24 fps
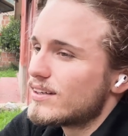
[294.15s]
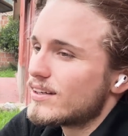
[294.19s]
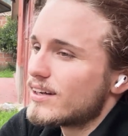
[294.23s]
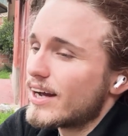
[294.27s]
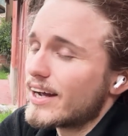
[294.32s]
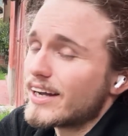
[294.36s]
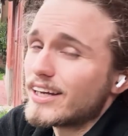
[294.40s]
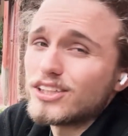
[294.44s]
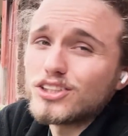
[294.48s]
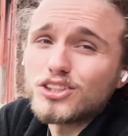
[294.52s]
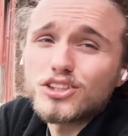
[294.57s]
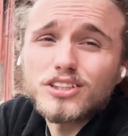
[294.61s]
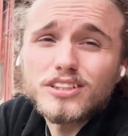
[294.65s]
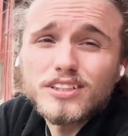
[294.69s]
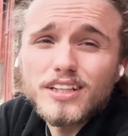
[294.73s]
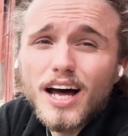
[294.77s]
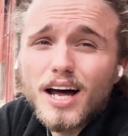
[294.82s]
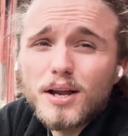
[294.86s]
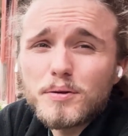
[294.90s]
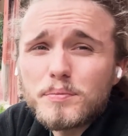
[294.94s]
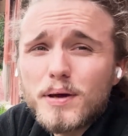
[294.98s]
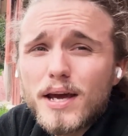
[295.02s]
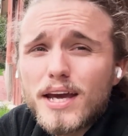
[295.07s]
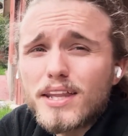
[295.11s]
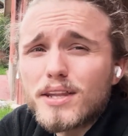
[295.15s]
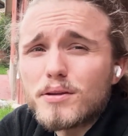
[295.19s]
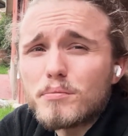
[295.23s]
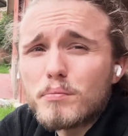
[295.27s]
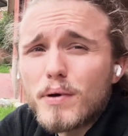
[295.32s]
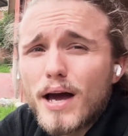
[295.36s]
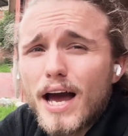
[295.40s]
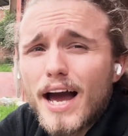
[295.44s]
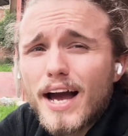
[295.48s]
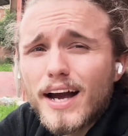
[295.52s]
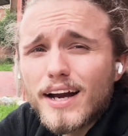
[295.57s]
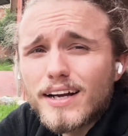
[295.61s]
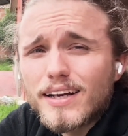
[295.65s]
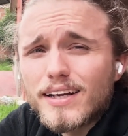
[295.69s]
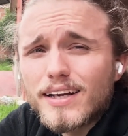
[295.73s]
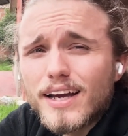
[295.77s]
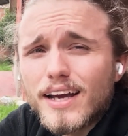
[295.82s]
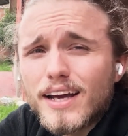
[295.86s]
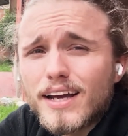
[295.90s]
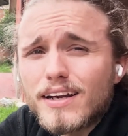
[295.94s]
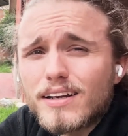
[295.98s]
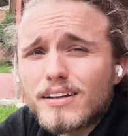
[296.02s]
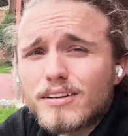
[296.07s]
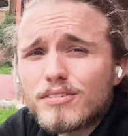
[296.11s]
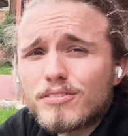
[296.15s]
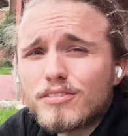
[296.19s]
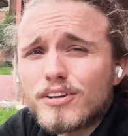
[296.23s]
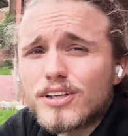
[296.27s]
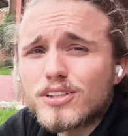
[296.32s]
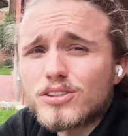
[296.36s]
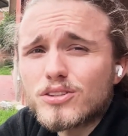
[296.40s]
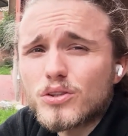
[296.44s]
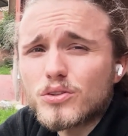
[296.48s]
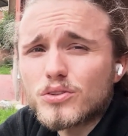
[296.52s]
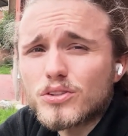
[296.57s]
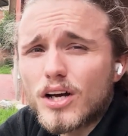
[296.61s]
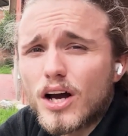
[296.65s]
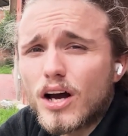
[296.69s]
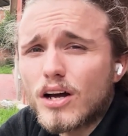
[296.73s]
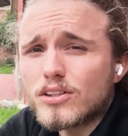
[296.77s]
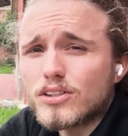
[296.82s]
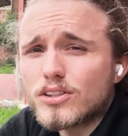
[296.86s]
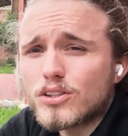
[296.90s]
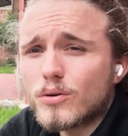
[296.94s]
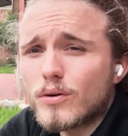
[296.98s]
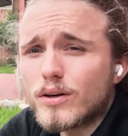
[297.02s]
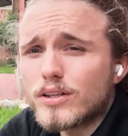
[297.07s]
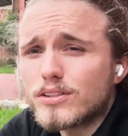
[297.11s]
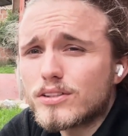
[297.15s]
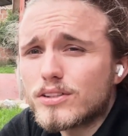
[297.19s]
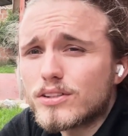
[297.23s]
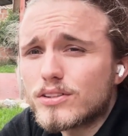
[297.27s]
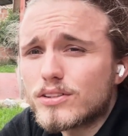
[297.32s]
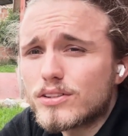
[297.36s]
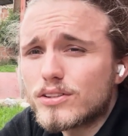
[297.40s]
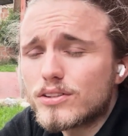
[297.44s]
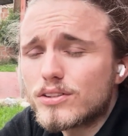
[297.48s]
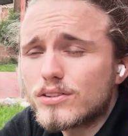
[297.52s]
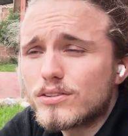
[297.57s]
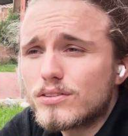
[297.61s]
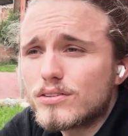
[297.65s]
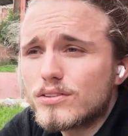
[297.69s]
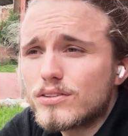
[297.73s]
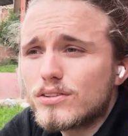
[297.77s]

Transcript: I can just not pay them back and face those consequences.